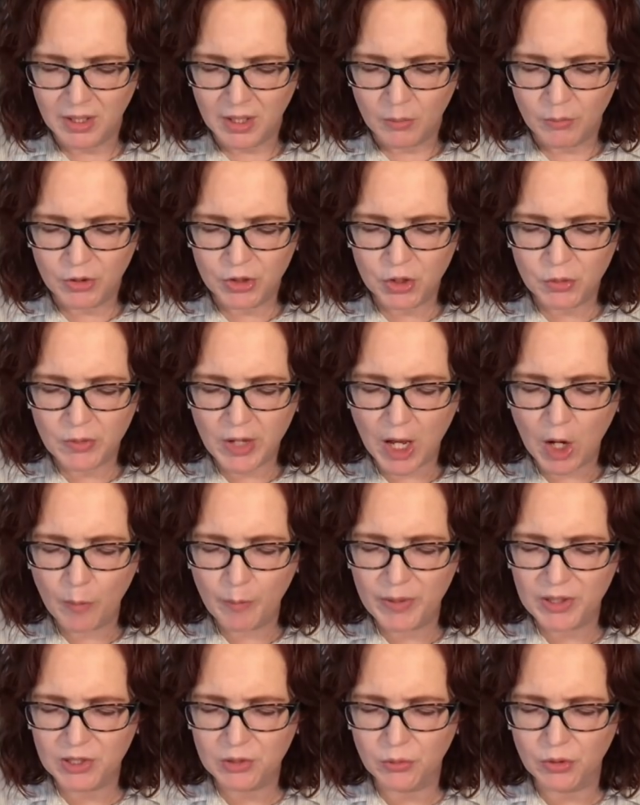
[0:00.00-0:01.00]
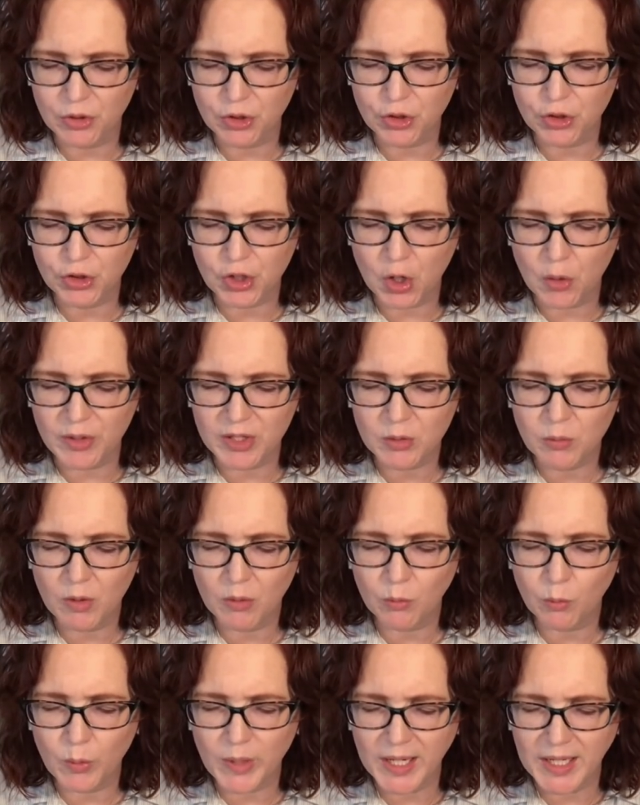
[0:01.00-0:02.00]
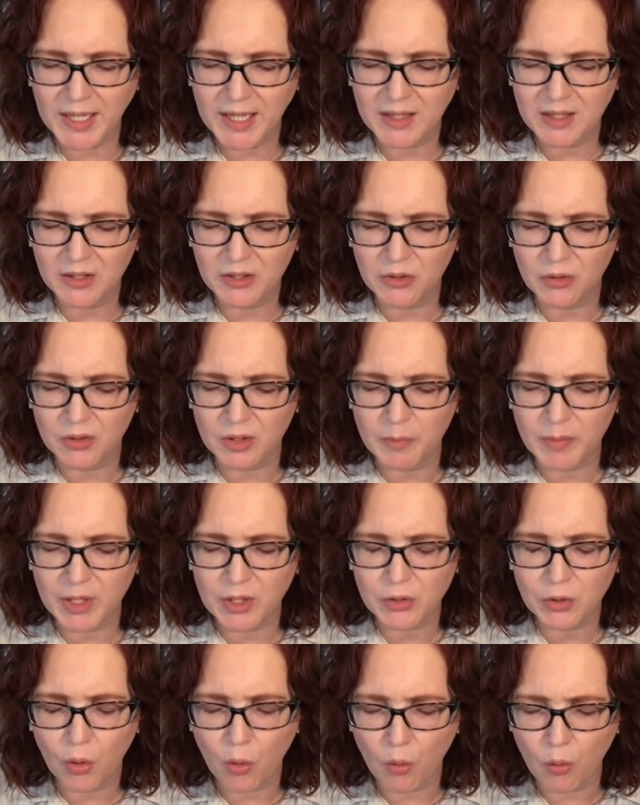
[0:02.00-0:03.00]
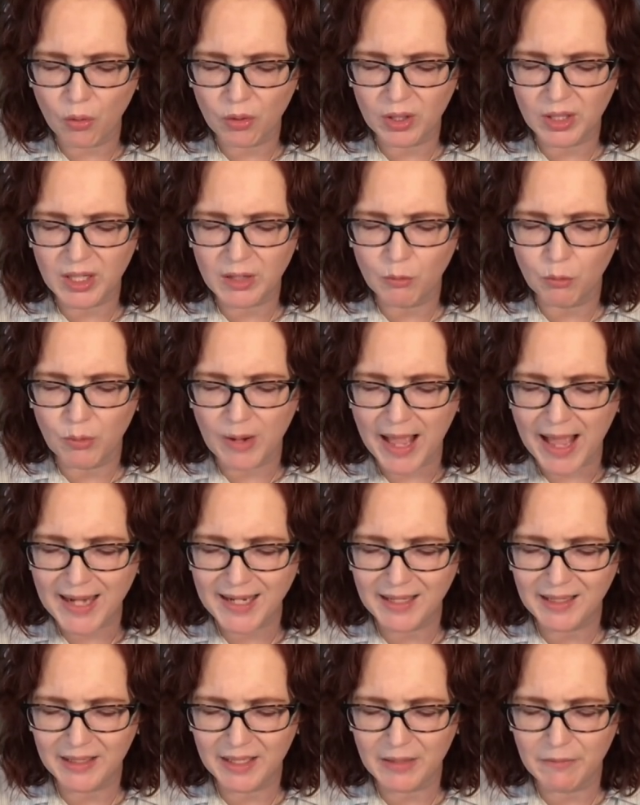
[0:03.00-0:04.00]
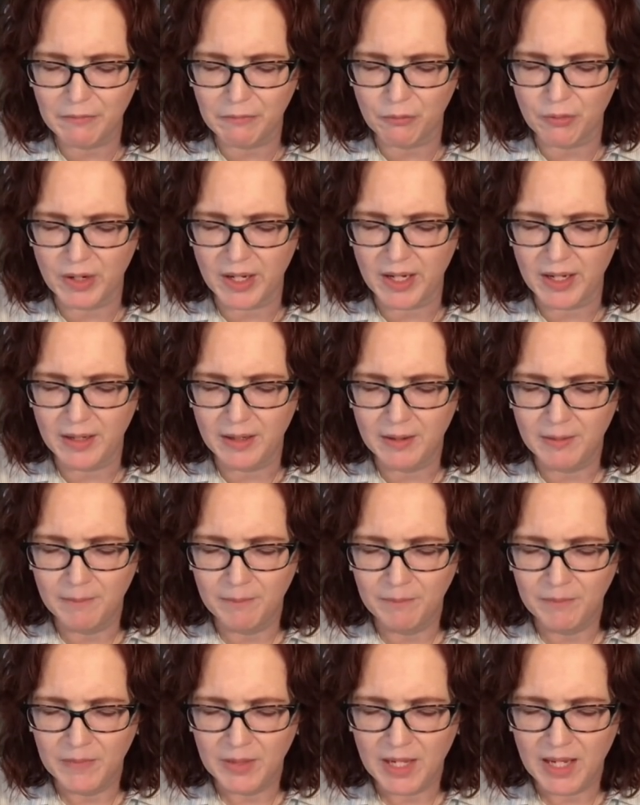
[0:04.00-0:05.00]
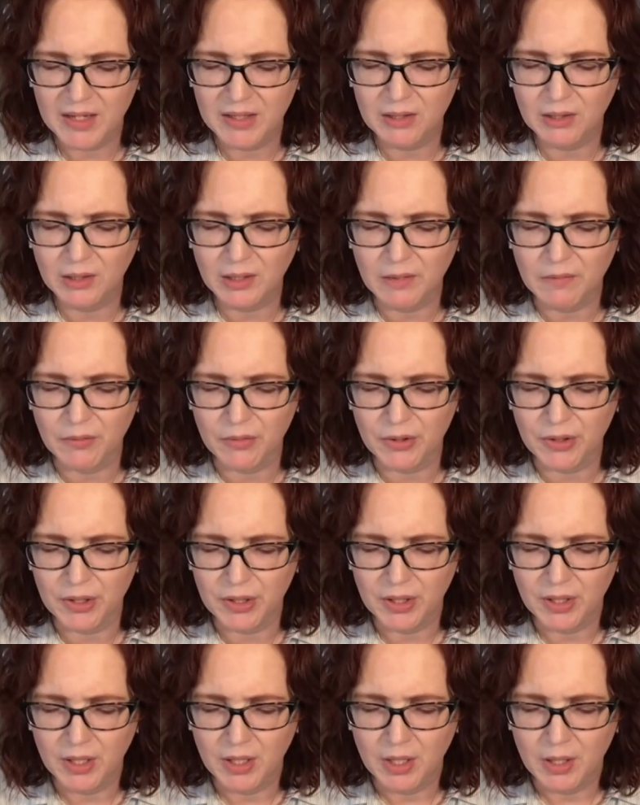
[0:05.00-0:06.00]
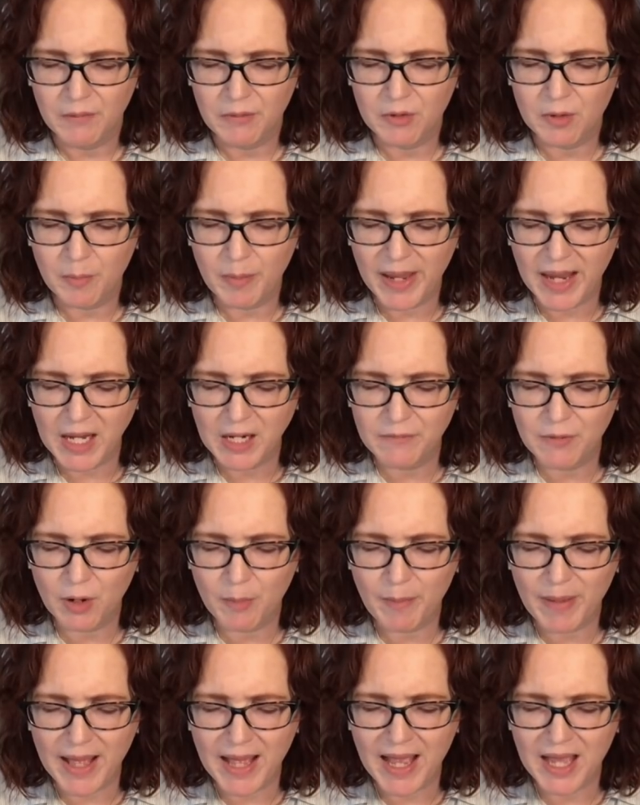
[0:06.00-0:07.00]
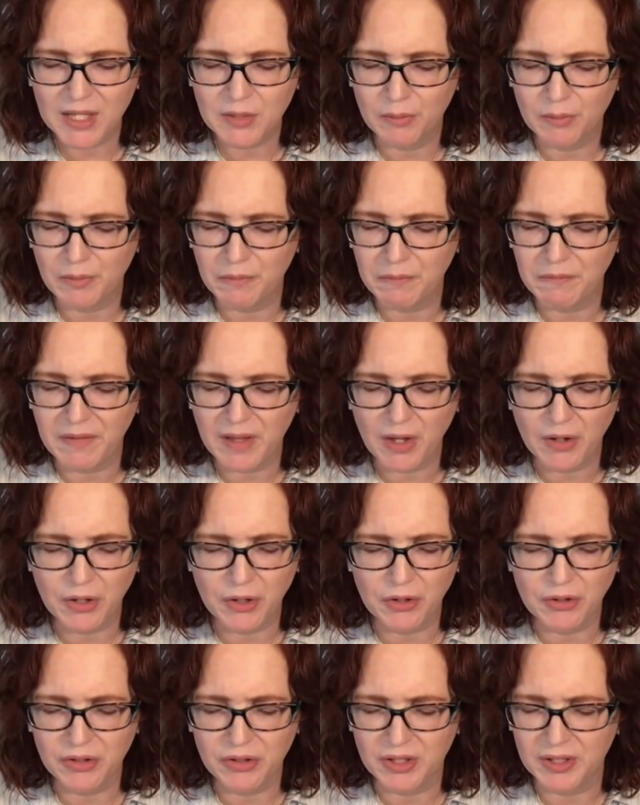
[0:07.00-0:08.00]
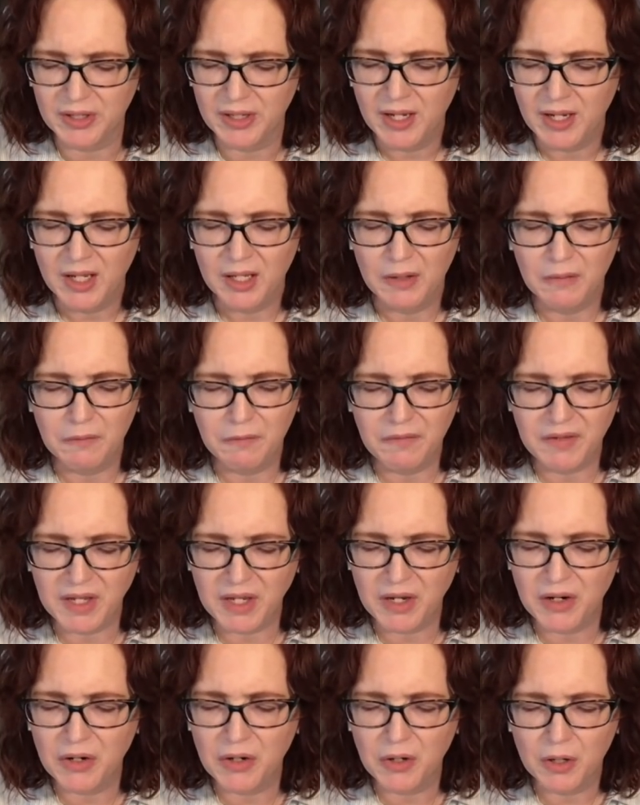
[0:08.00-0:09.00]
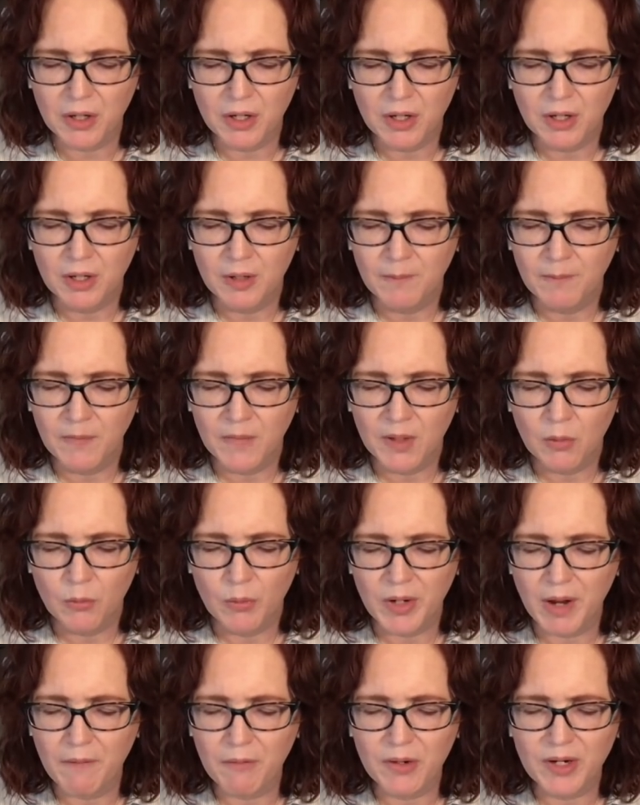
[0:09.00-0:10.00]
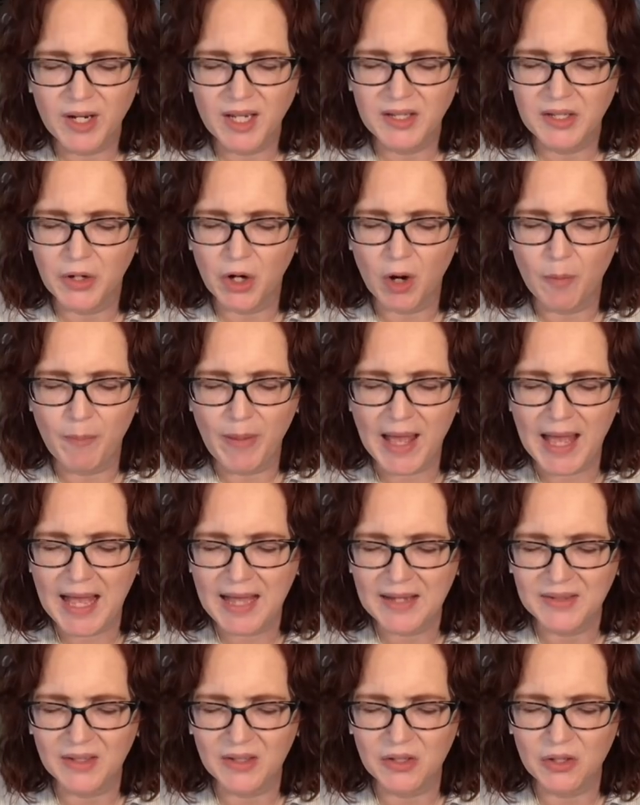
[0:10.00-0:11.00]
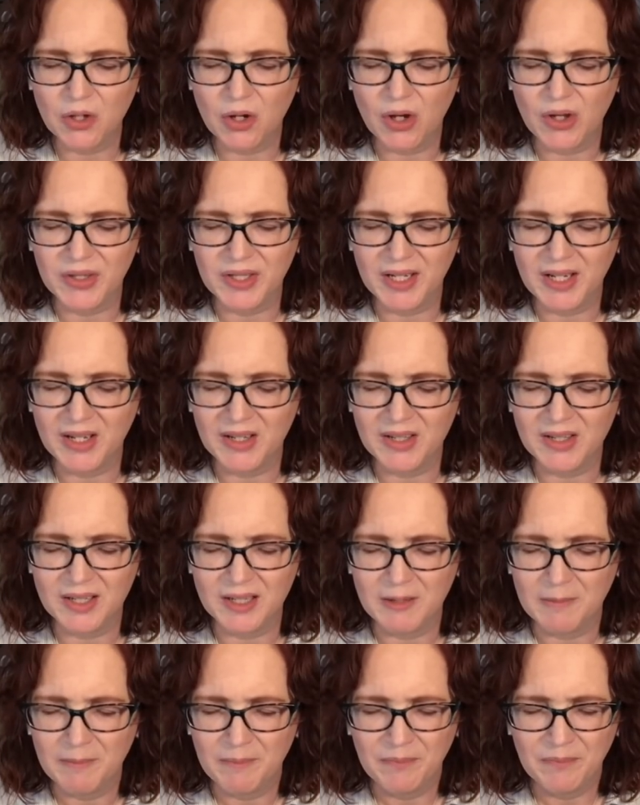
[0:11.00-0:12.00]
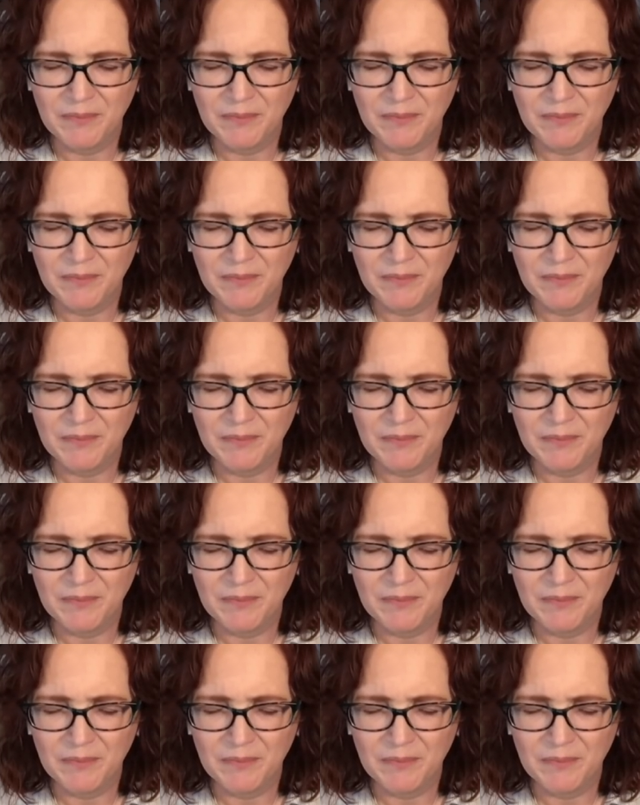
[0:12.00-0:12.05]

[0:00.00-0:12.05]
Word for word: Would you help us, Lord, show us what we need to do to be totally, radically free and delivered from the pain of our past, from the failures, the fear, whatever it is in our past that's causing us to